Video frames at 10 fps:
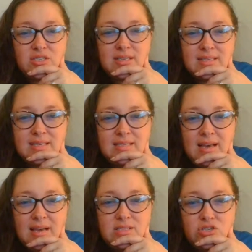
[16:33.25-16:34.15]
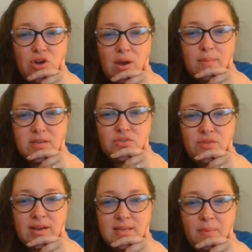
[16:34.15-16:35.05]
This intense drama
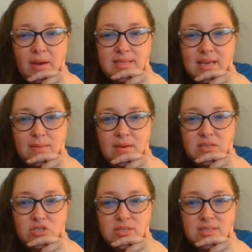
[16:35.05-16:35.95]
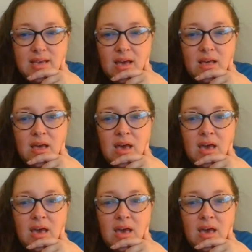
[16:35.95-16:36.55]
directed by Damien Chazelle